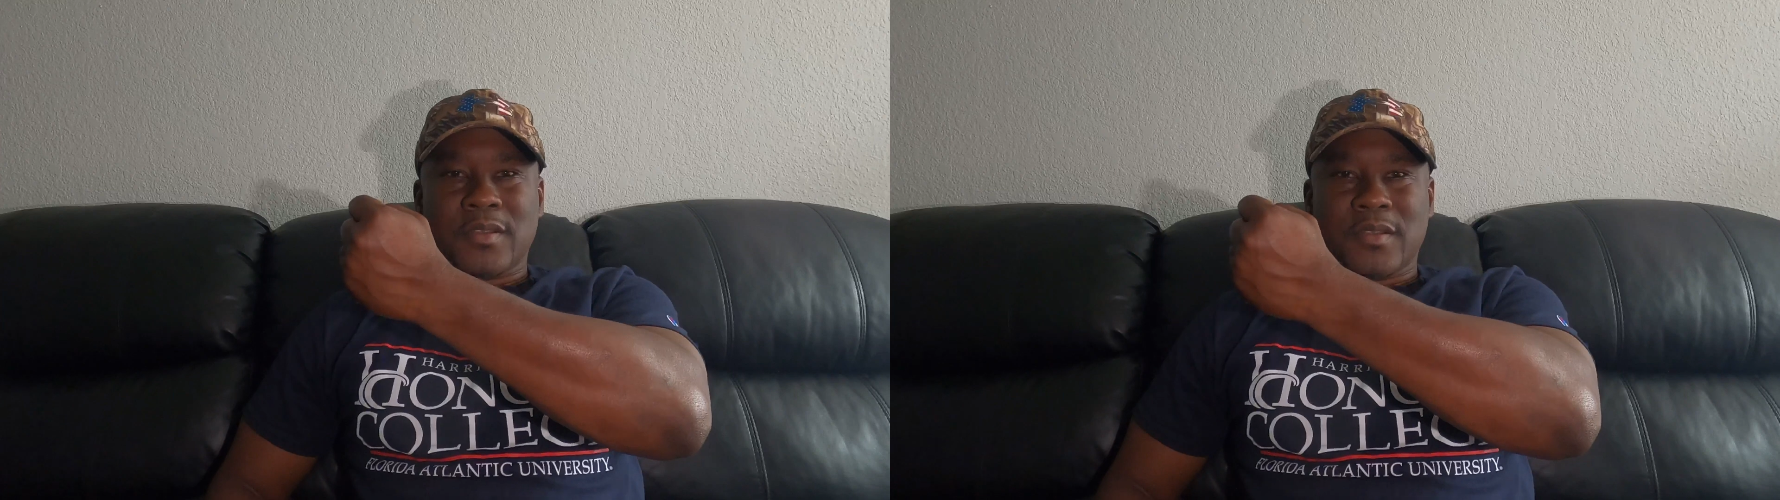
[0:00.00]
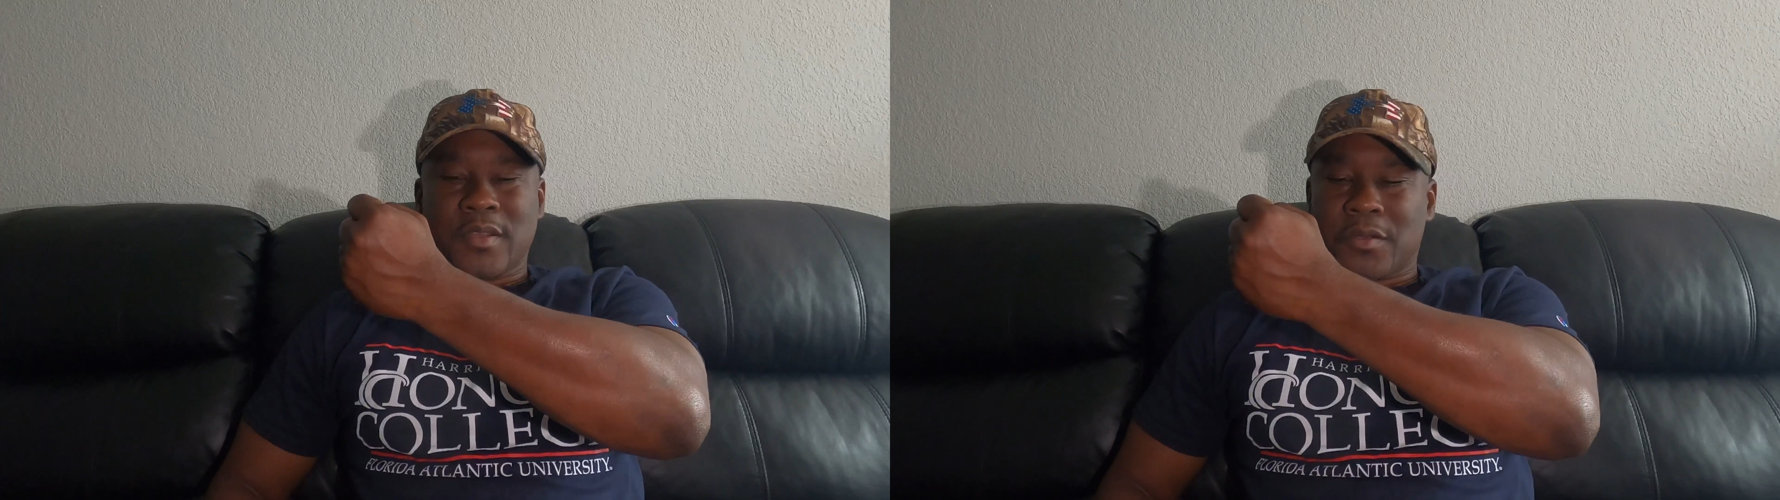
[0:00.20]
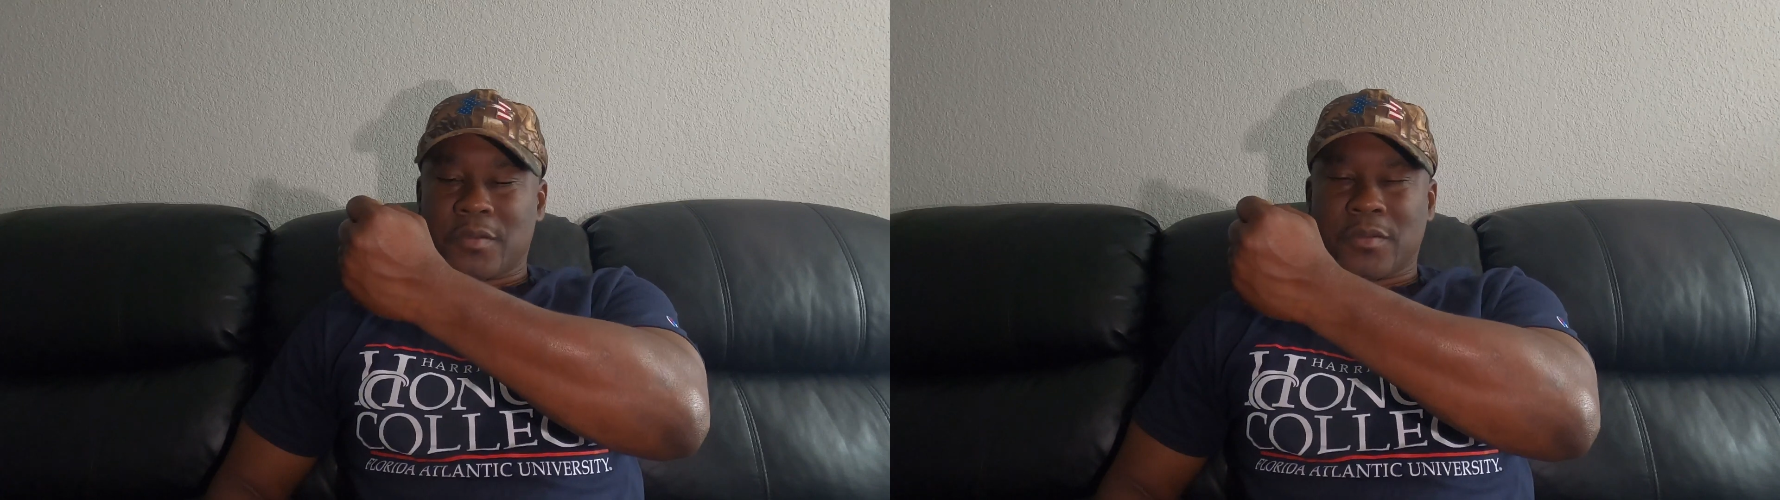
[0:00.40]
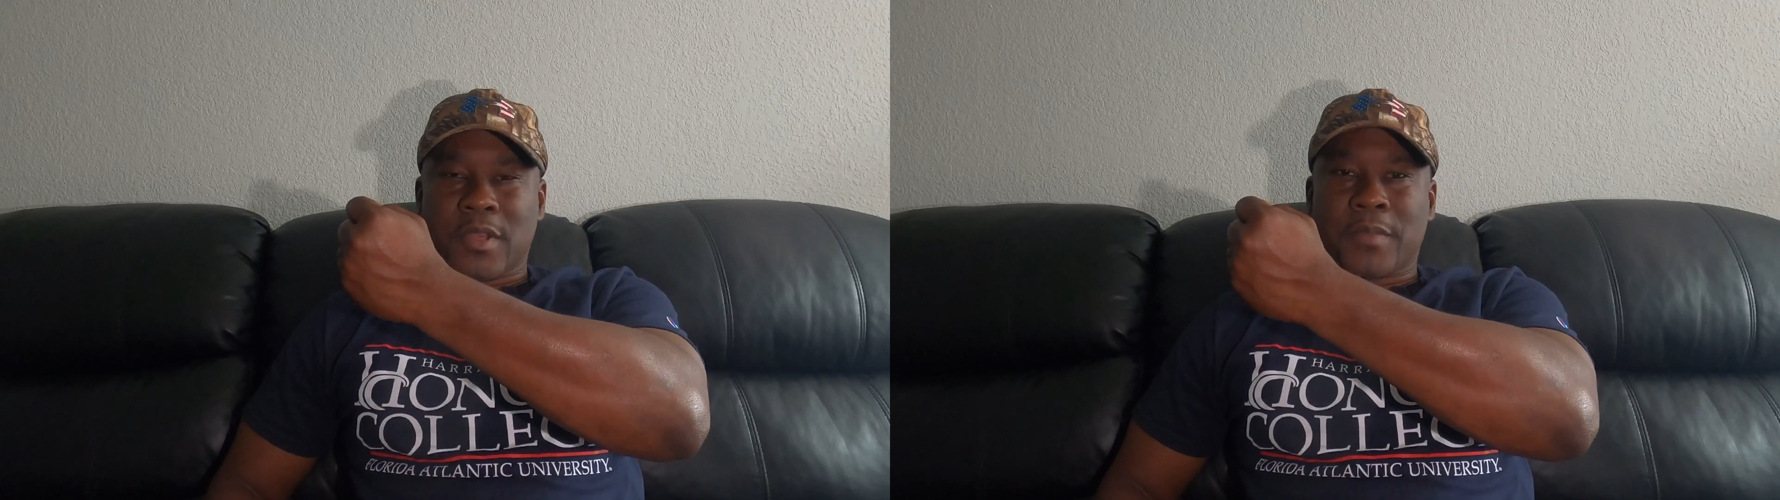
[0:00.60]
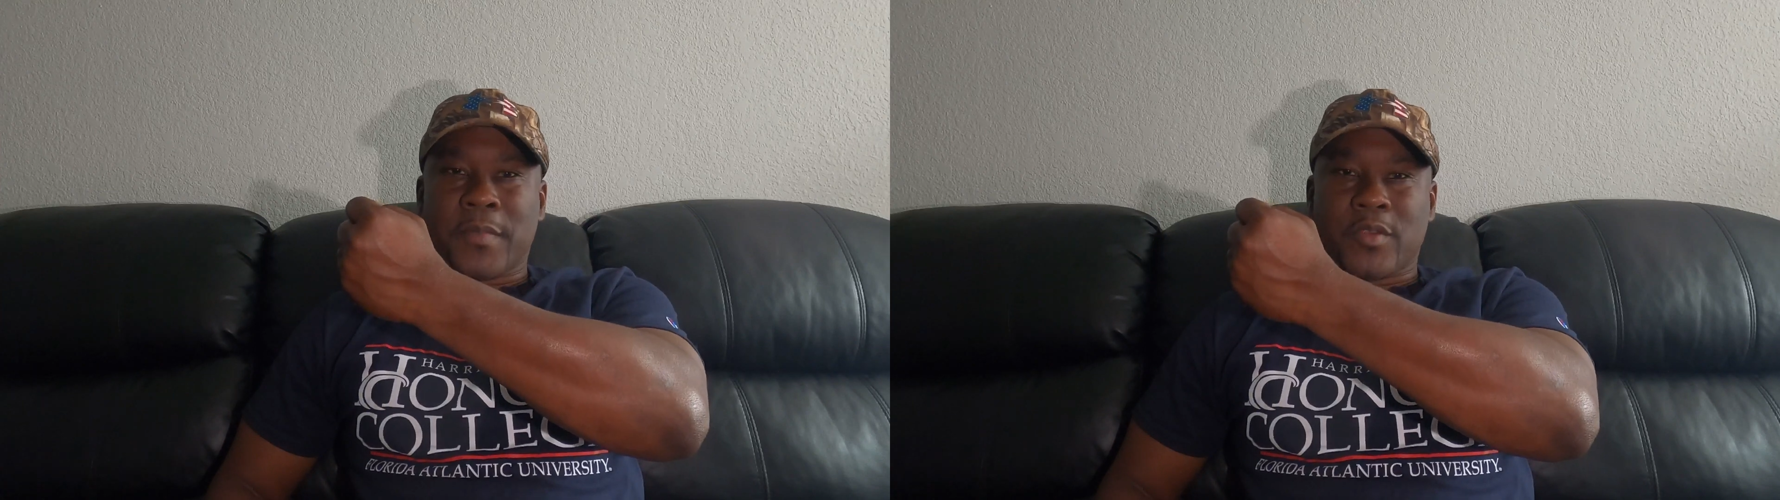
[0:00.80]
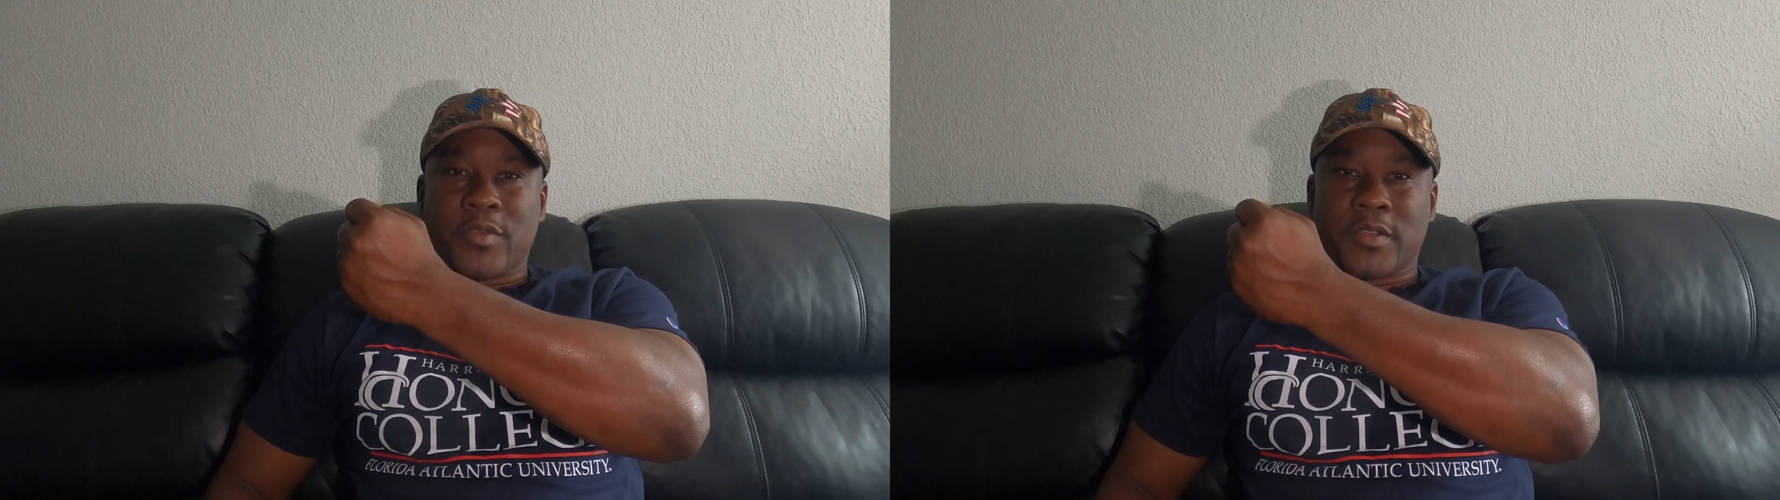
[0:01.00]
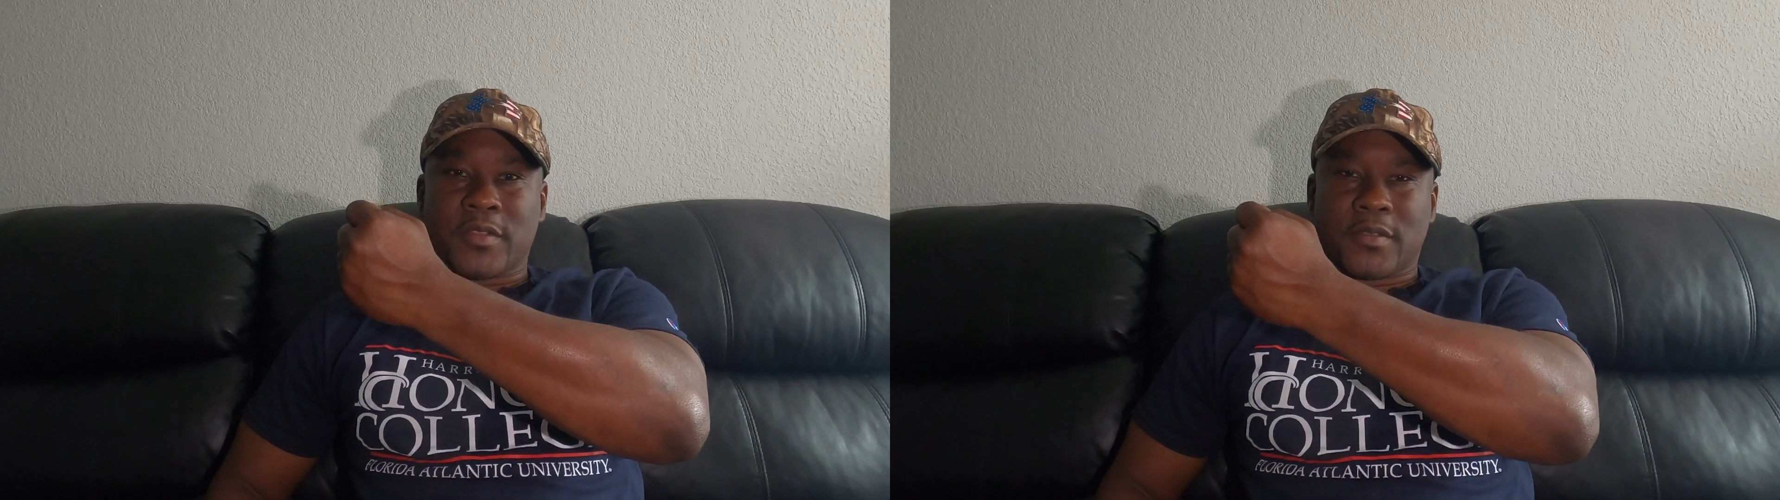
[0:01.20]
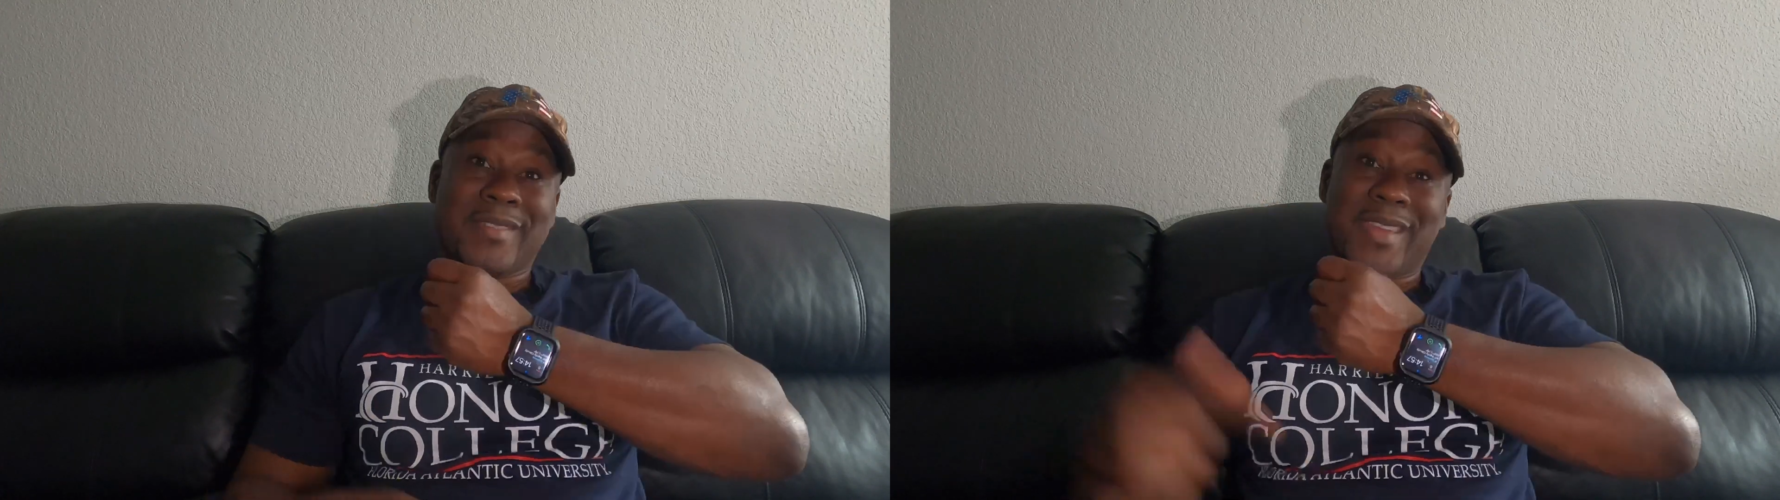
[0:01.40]
No, not my
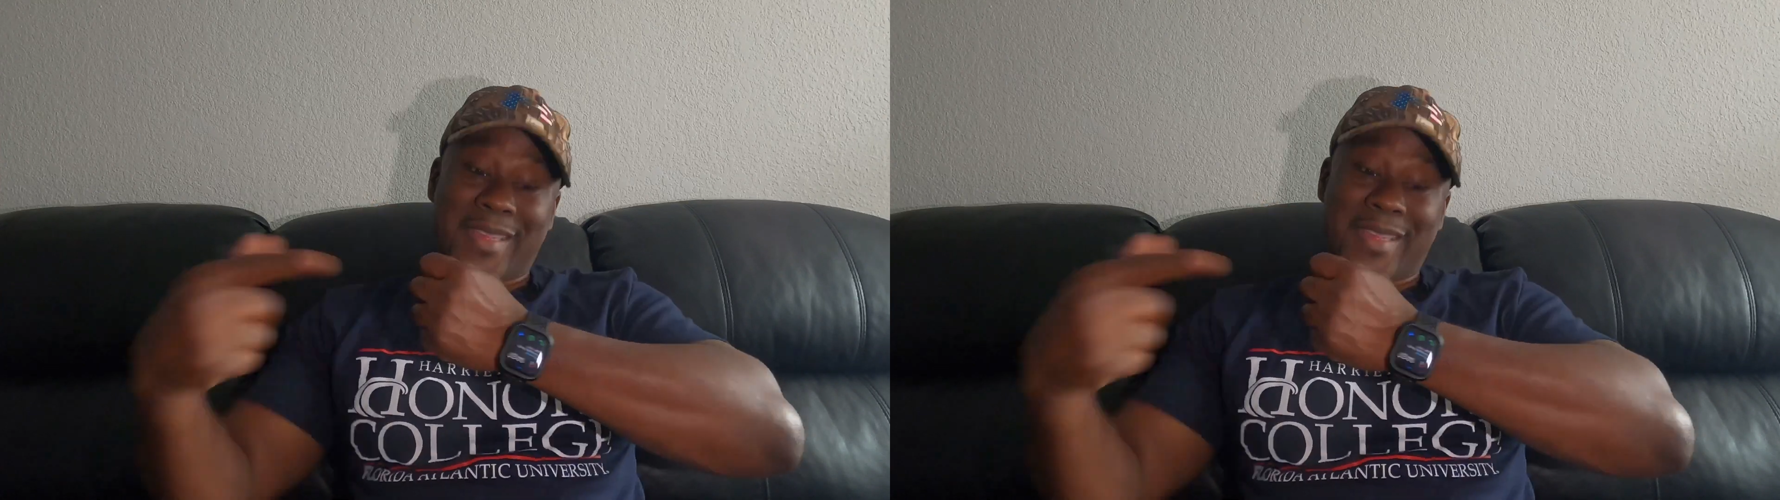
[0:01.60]
wrist.